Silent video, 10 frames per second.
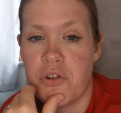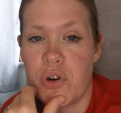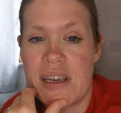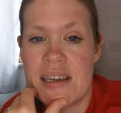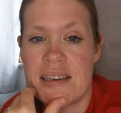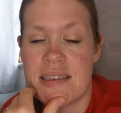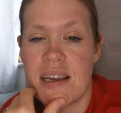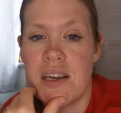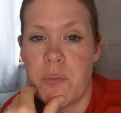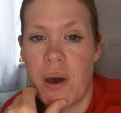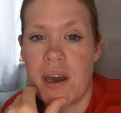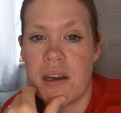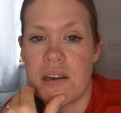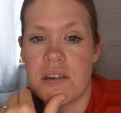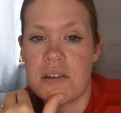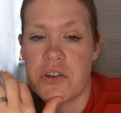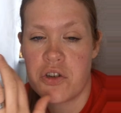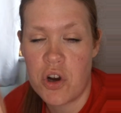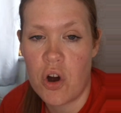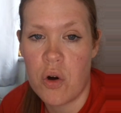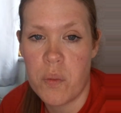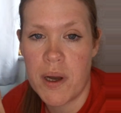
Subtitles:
his eBay shop,